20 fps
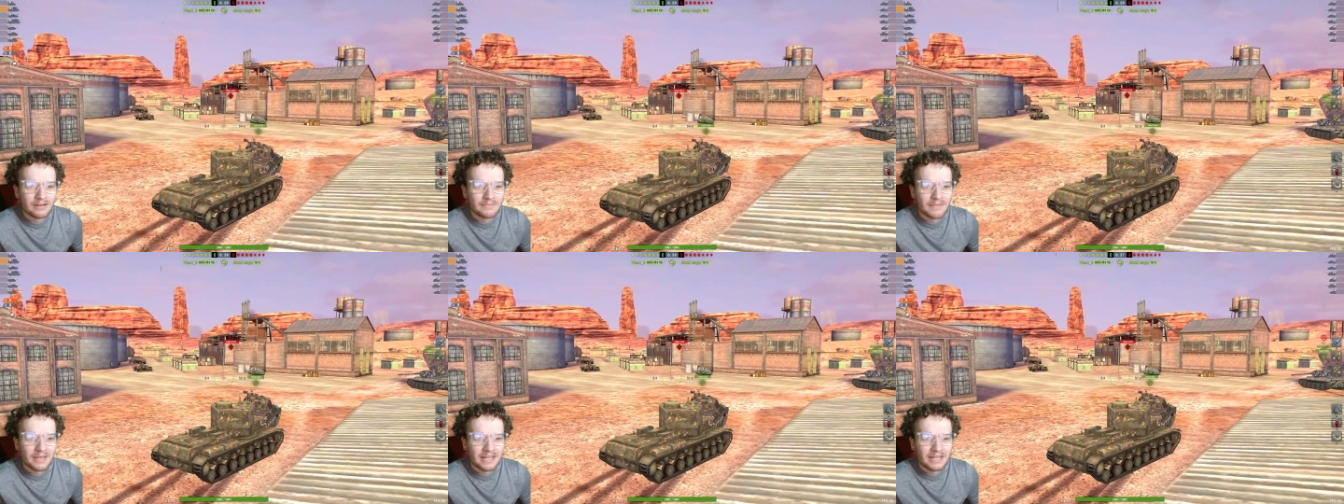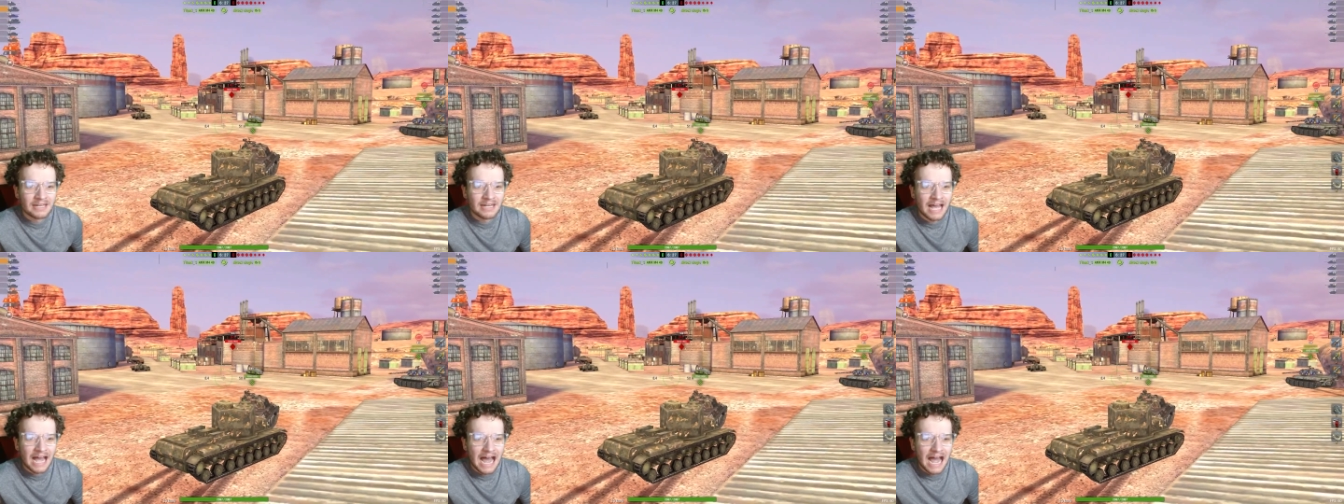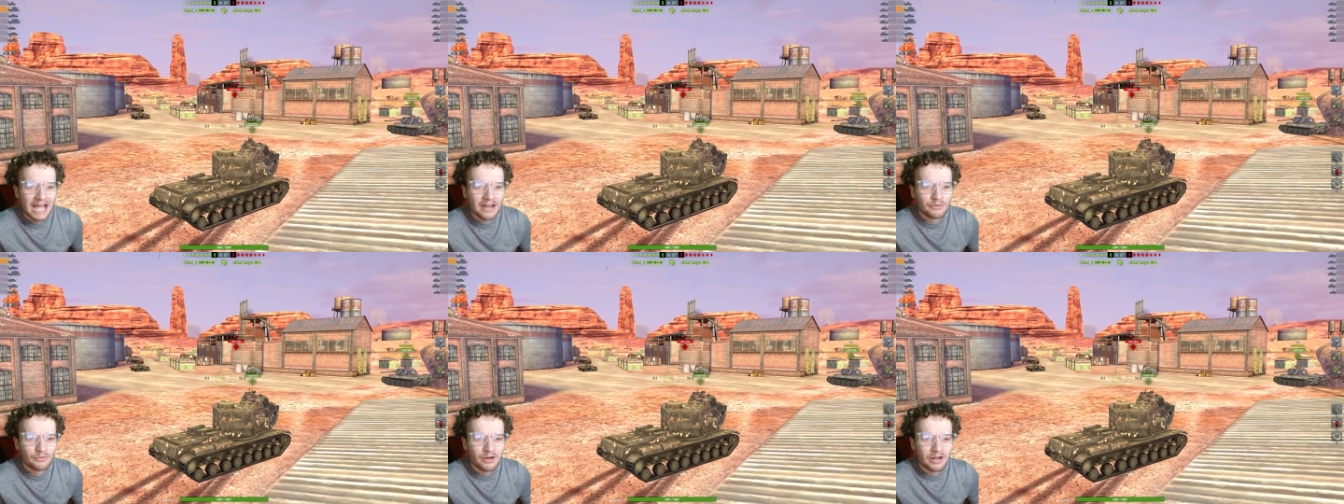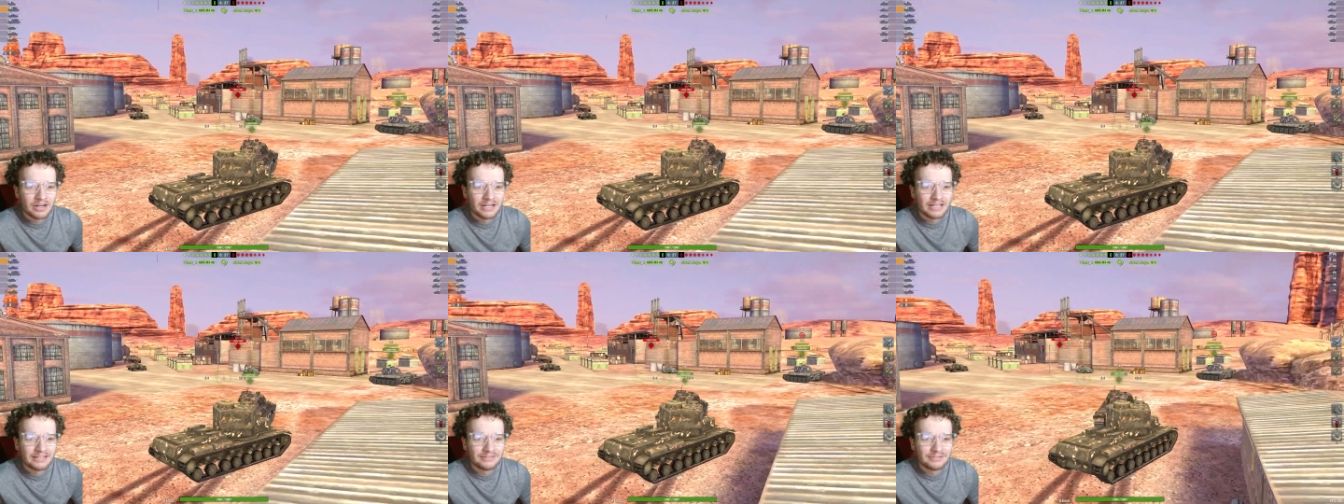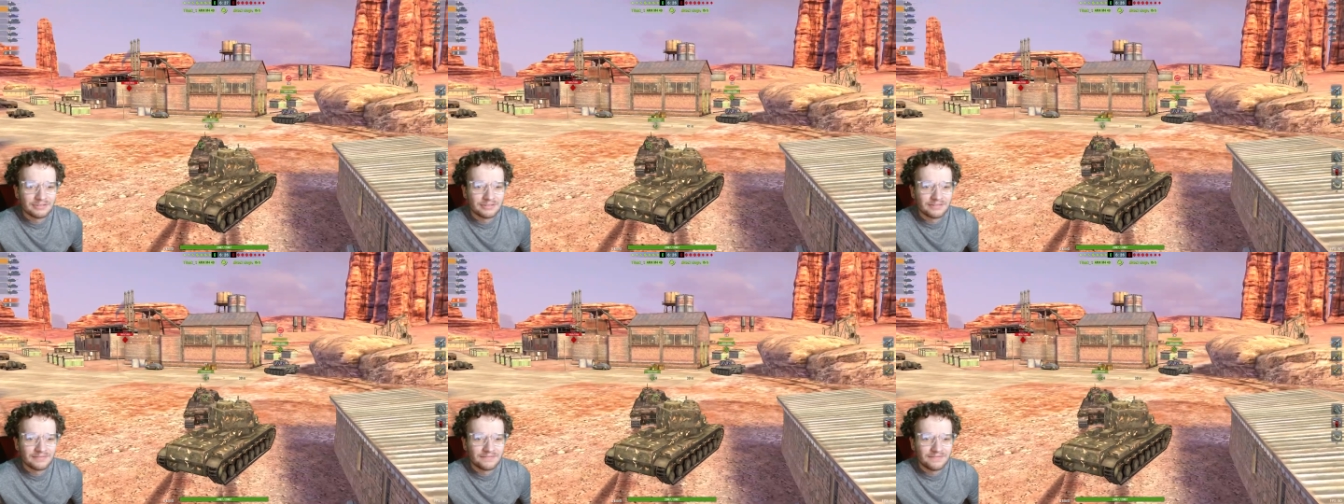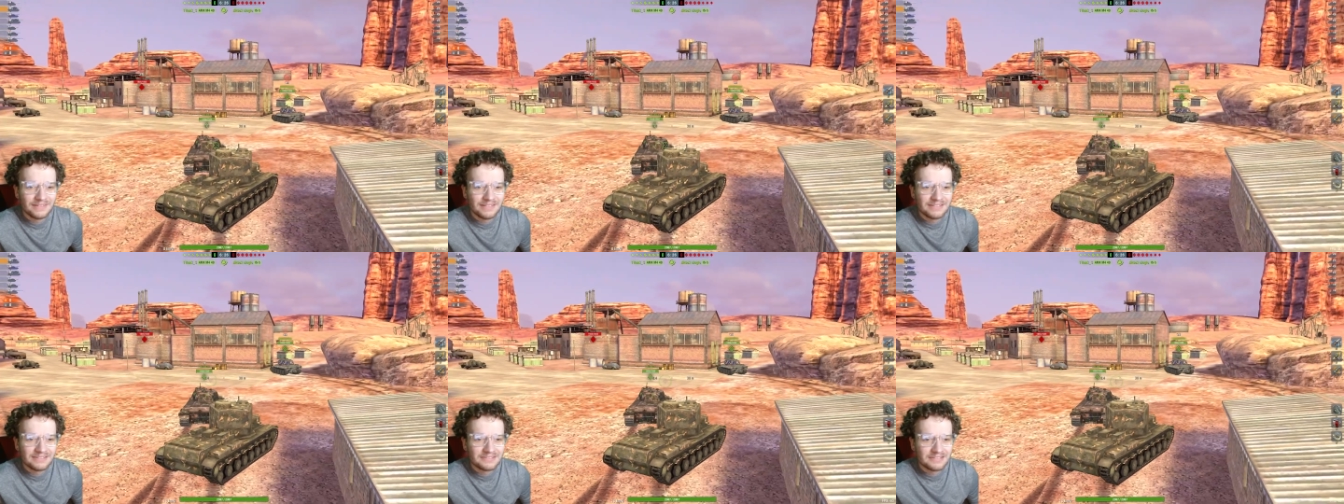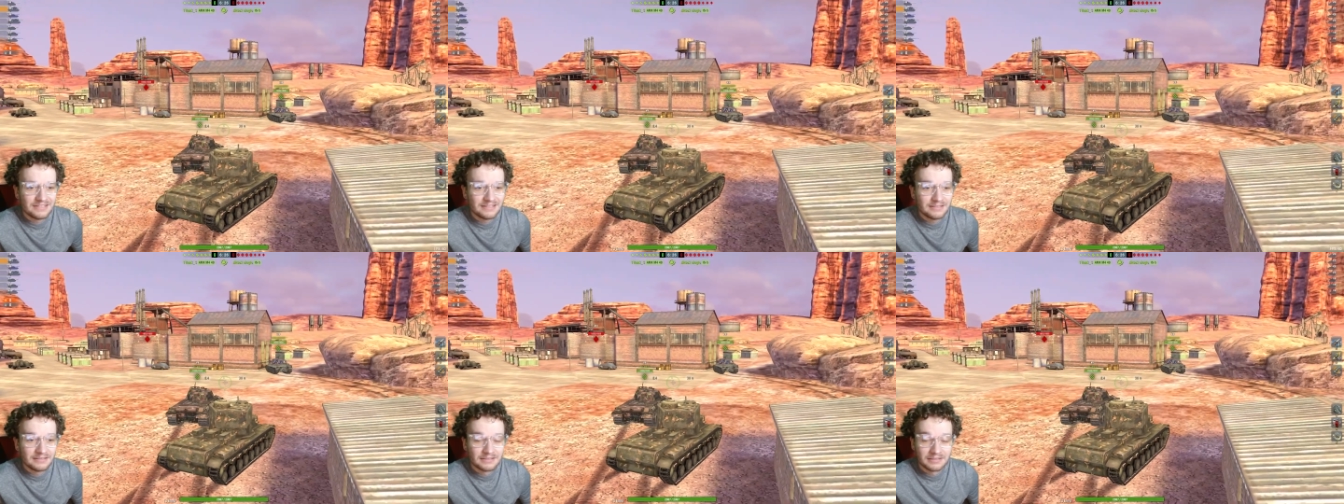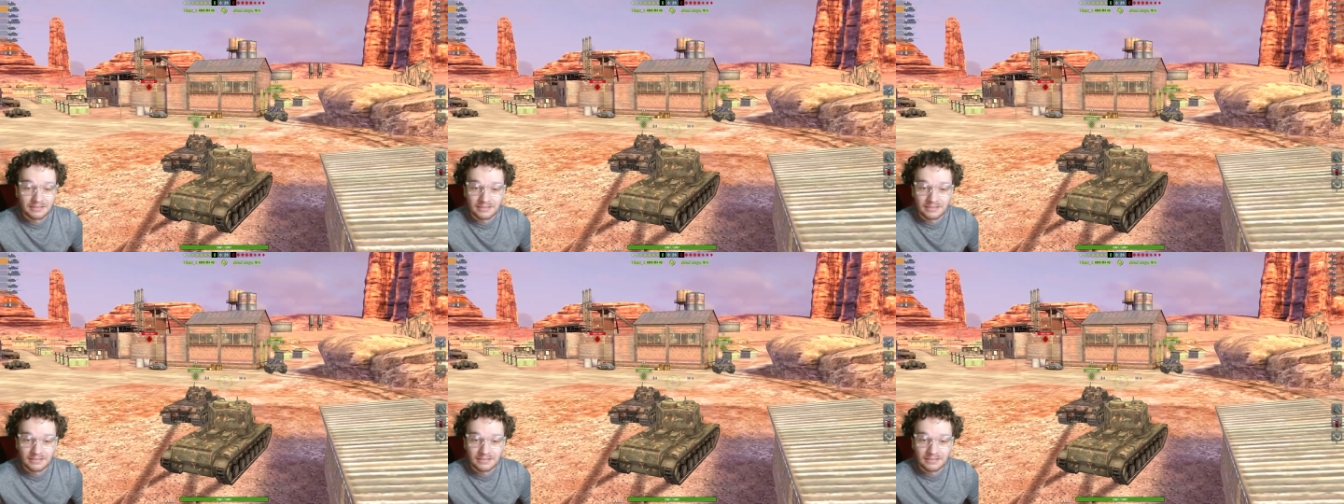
man. I run into the VZ.